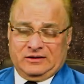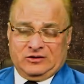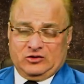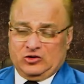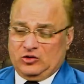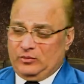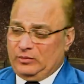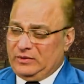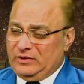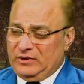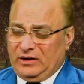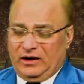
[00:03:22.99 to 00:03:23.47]

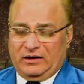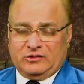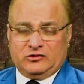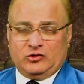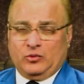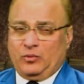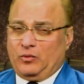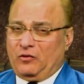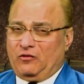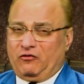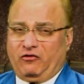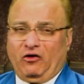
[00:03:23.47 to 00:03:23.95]
You'll be,
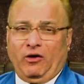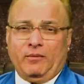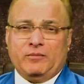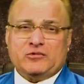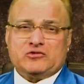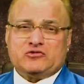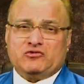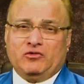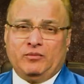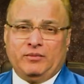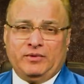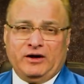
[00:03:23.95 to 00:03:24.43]
your
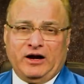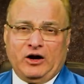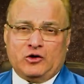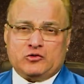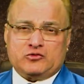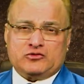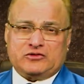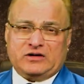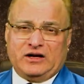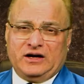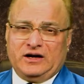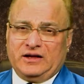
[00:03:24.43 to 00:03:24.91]
performance will be
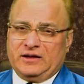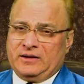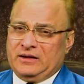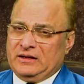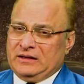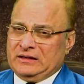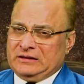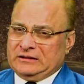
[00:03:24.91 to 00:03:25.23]
outstanding.